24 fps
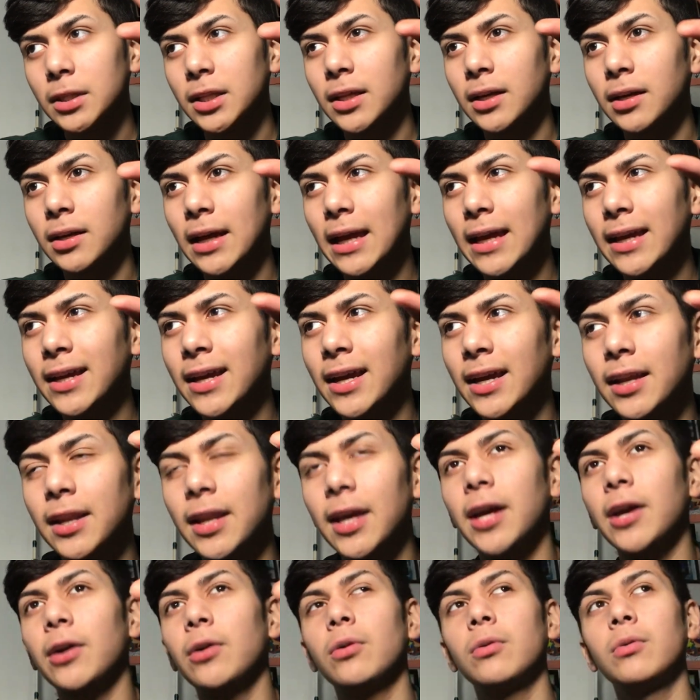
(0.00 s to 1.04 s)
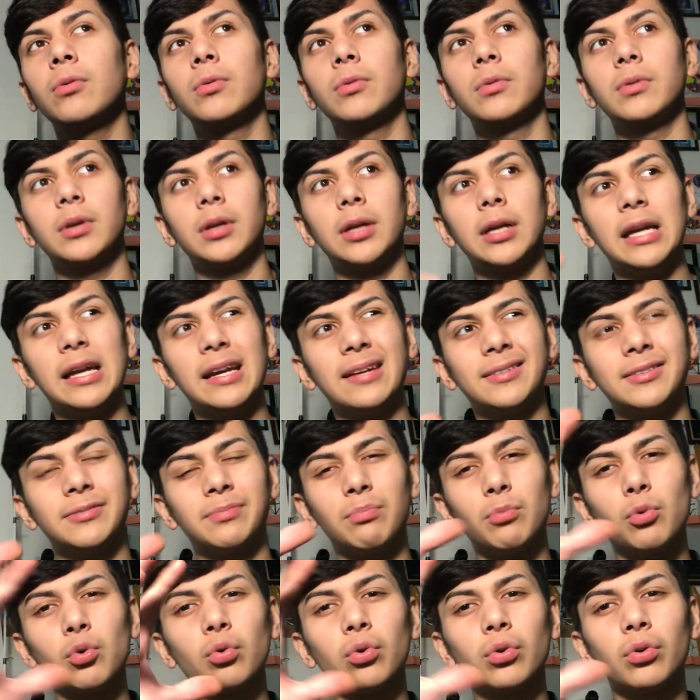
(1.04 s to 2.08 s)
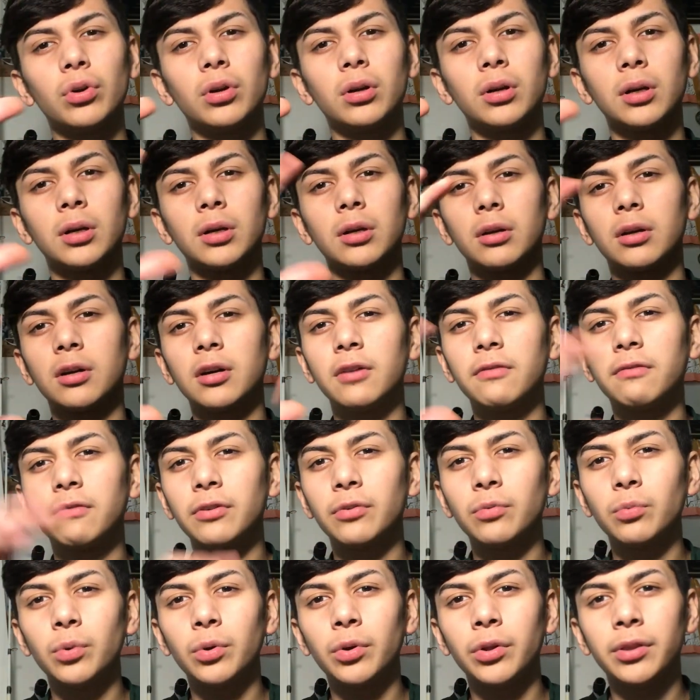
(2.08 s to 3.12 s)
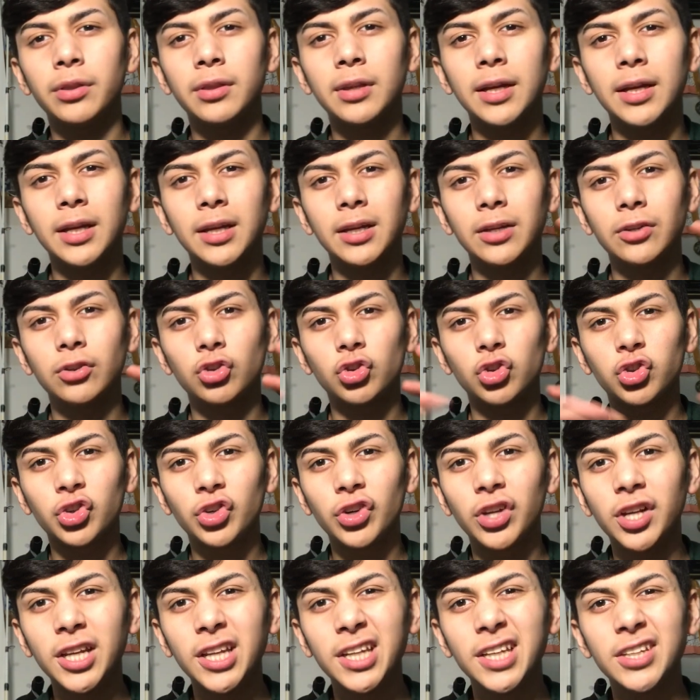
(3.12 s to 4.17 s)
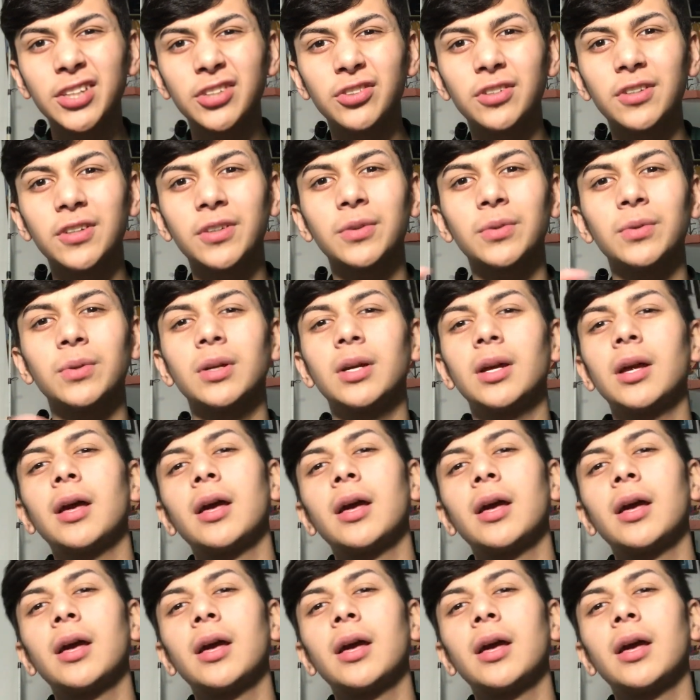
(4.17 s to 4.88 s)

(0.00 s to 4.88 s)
a canal is more covered with like trees, You